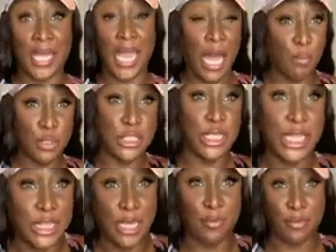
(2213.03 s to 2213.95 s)
I was
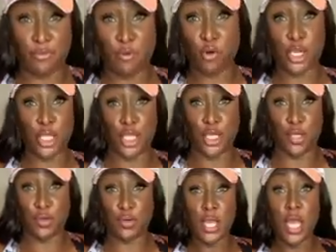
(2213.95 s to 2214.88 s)
nothing before you.
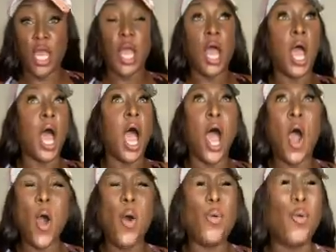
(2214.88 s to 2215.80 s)

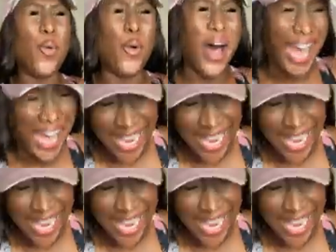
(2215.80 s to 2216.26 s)
What?